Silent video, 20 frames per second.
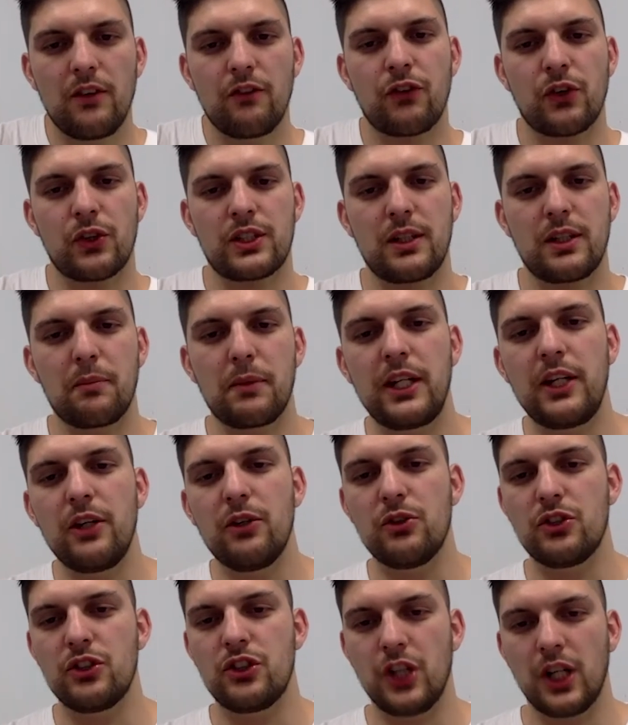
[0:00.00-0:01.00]
for somebody
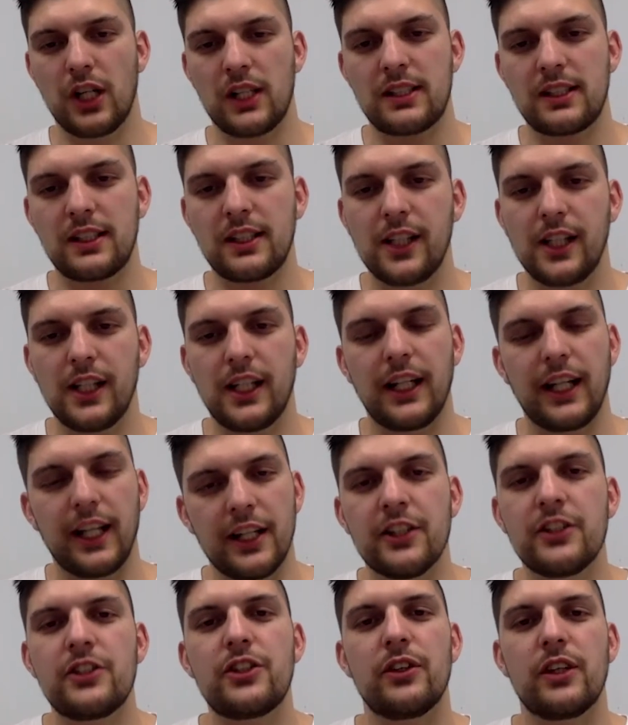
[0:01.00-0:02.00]
who's just getting
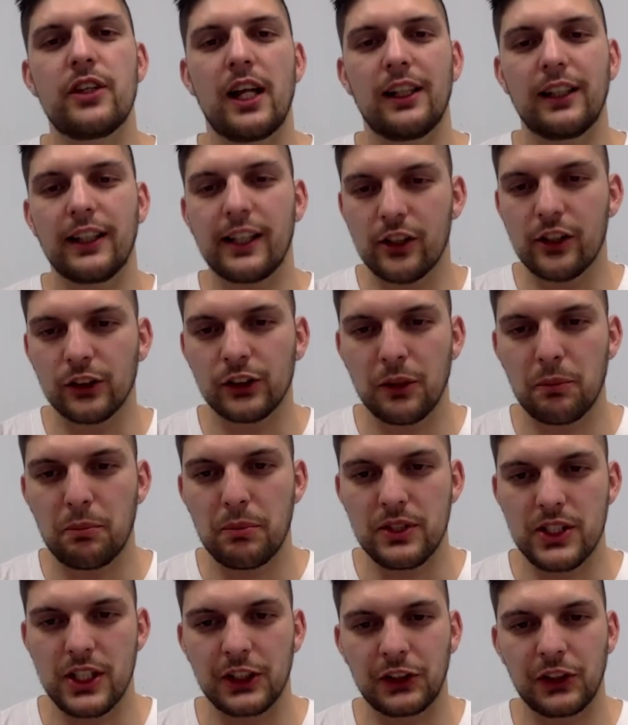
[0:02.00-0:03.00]
into that leadership
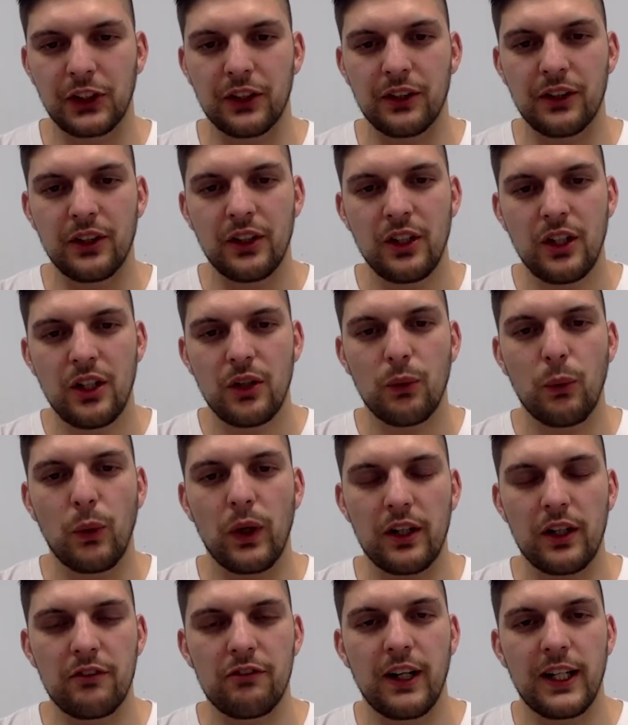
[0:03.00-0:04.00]
position,
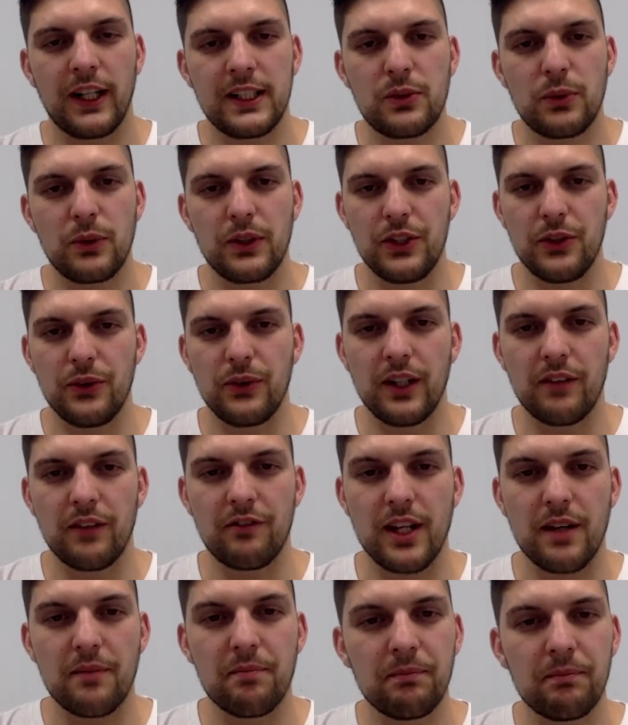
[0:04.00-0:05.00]
what advice would you give
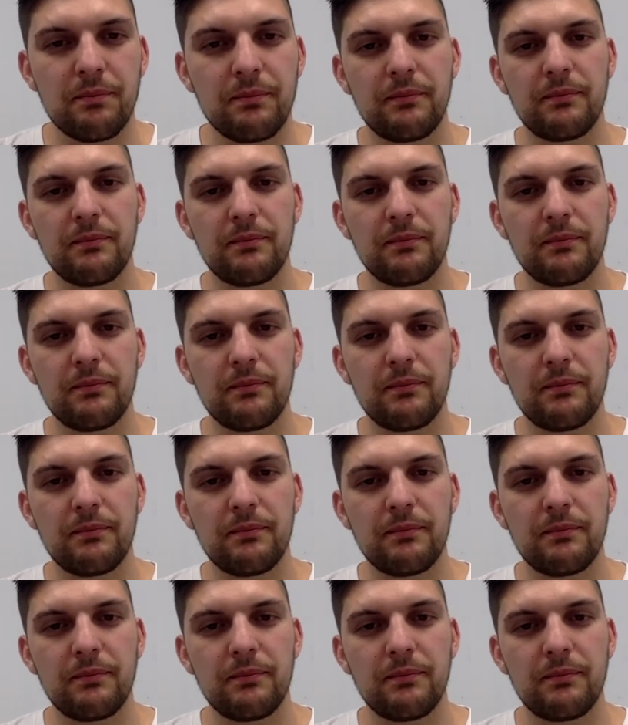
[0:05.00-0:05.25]
them?